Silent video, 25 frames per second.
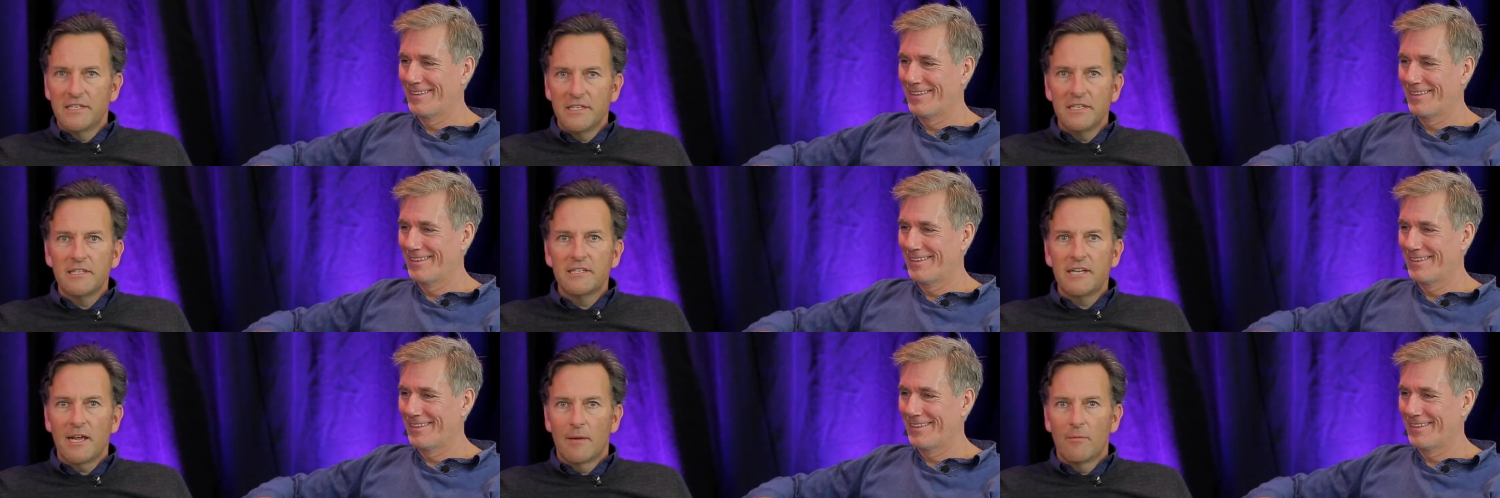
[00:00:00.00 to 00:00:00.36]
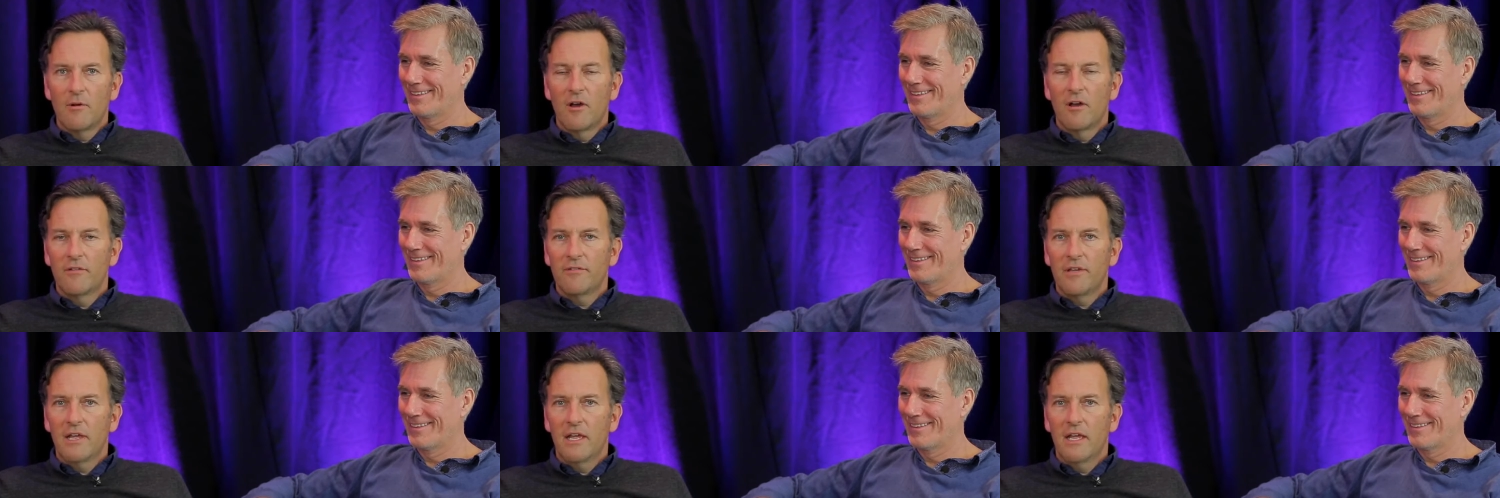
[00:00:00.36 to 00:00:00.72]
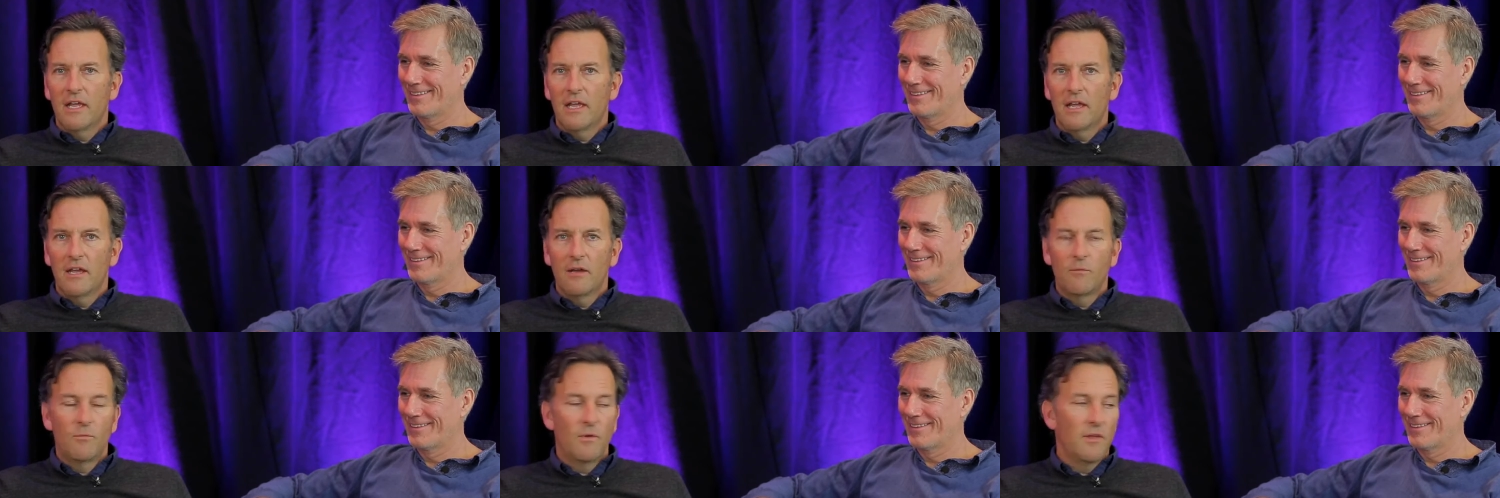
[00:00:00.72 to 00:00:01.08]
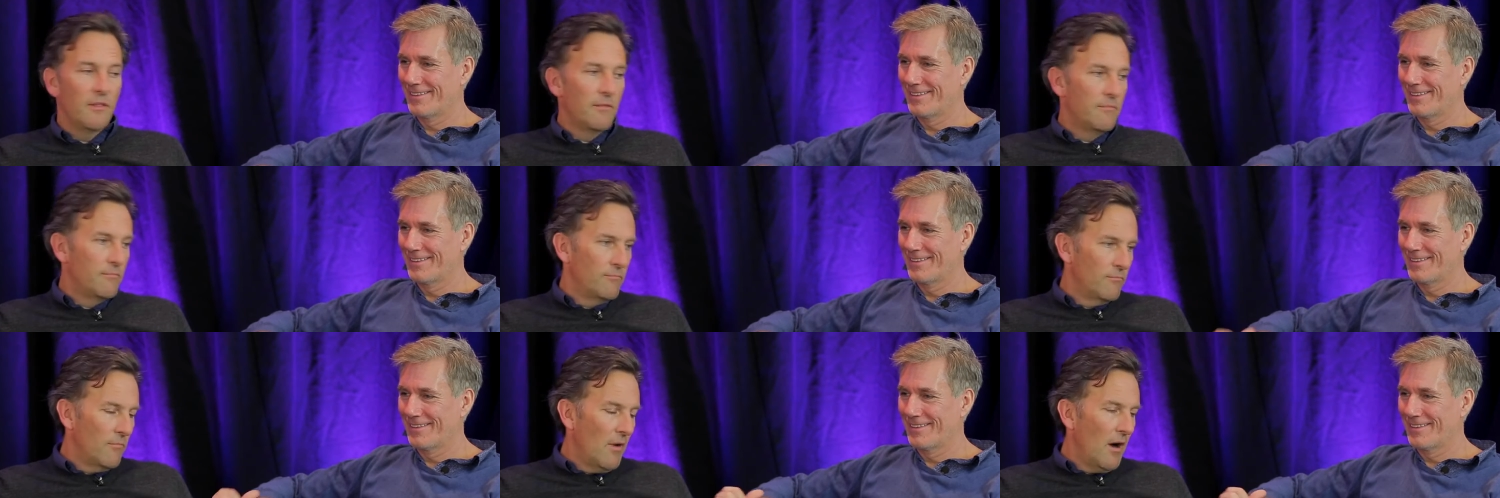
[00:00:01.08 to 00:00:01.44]
Speaker 1: did come over here
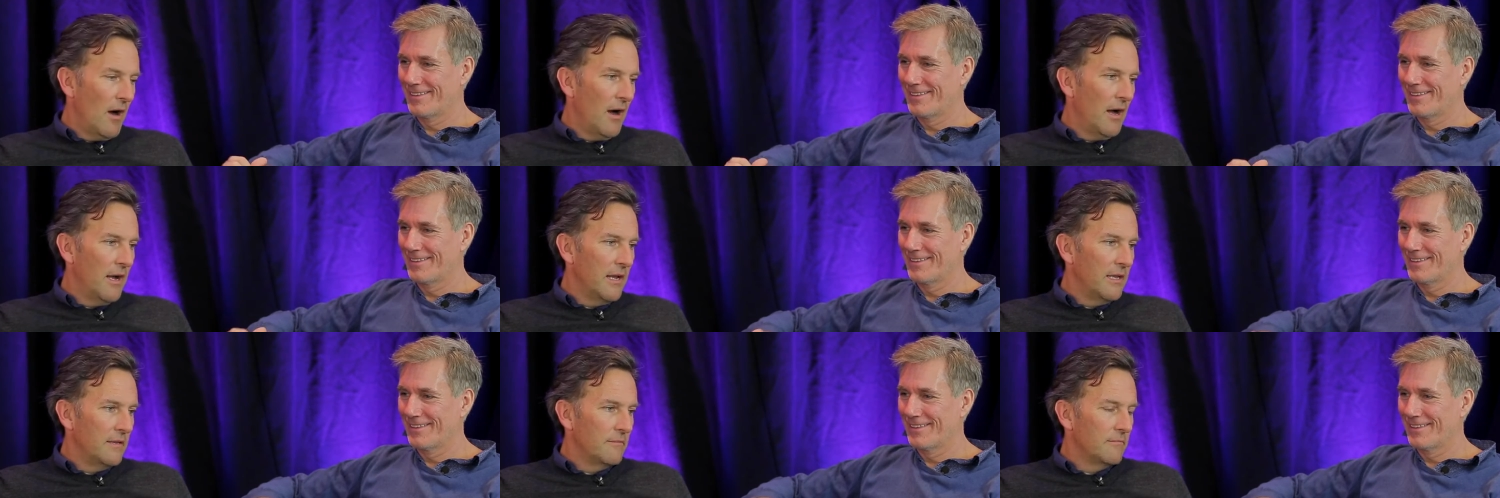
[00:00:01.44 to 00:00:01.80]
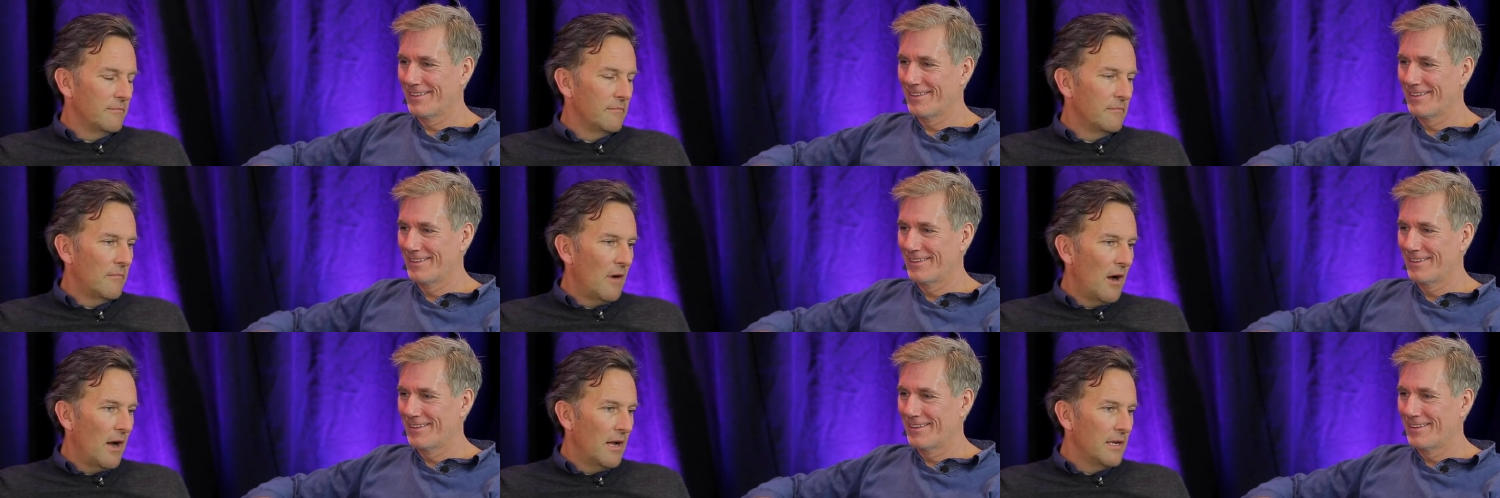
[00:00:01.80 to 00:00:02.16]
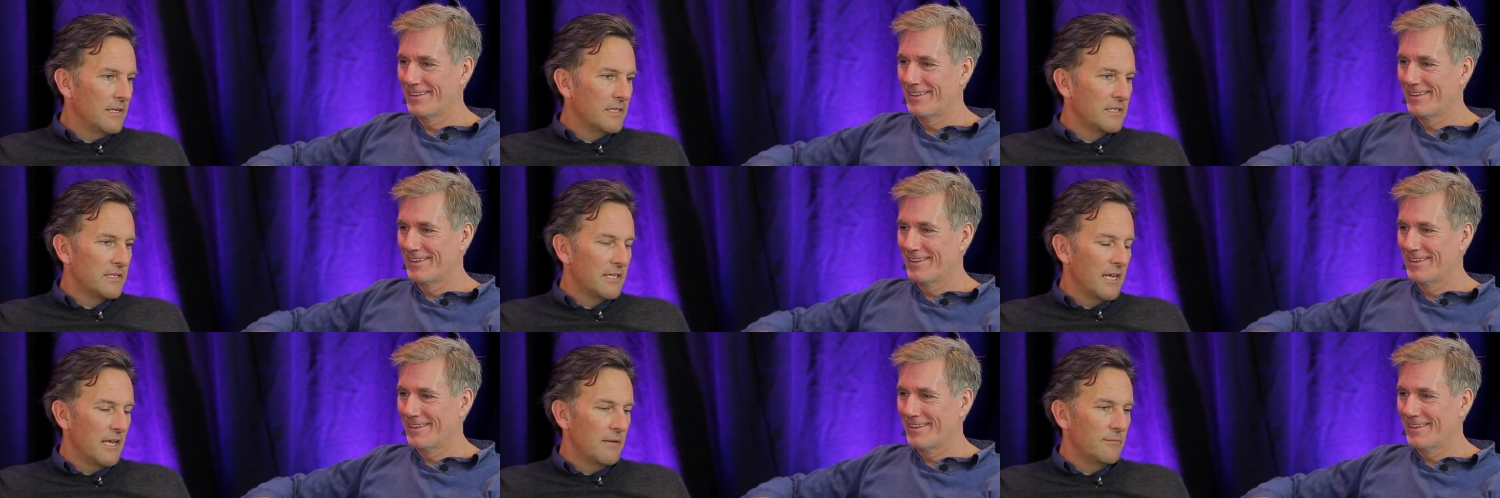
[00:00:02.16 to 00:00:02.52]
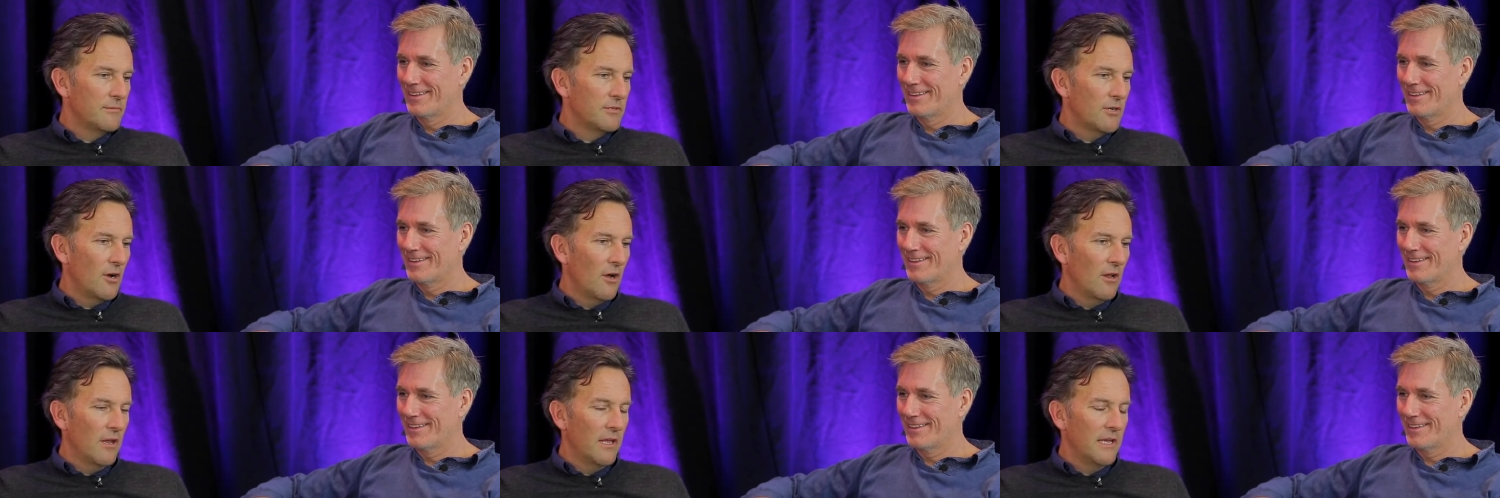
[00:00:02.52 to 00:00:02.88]
with my my
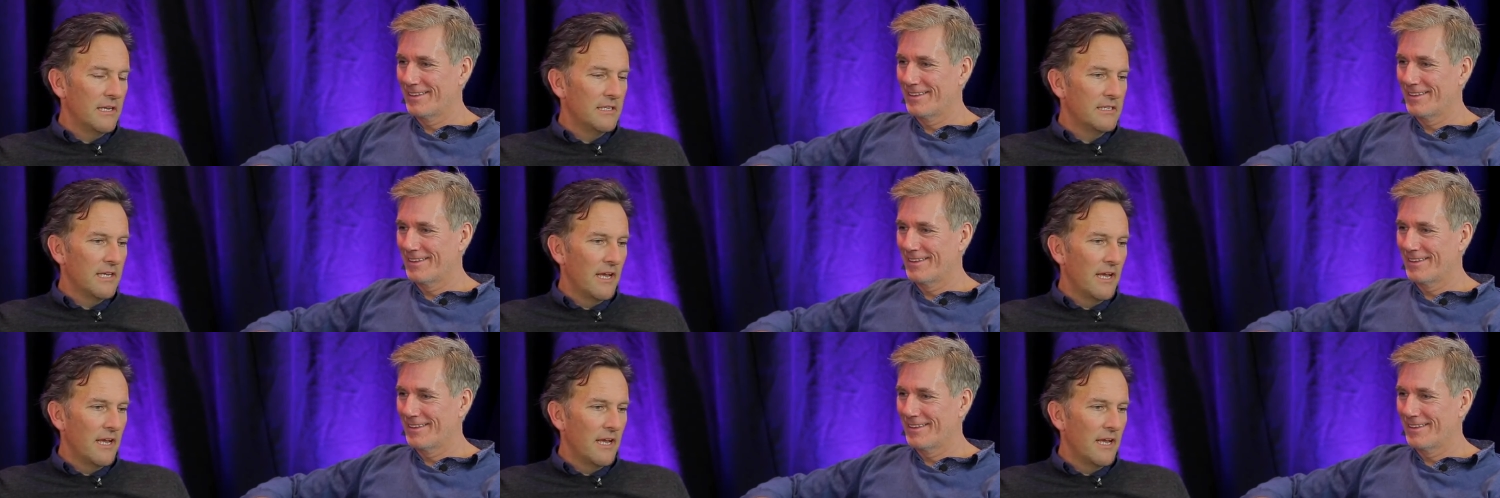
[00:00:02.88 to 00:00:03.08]
esteemed colleague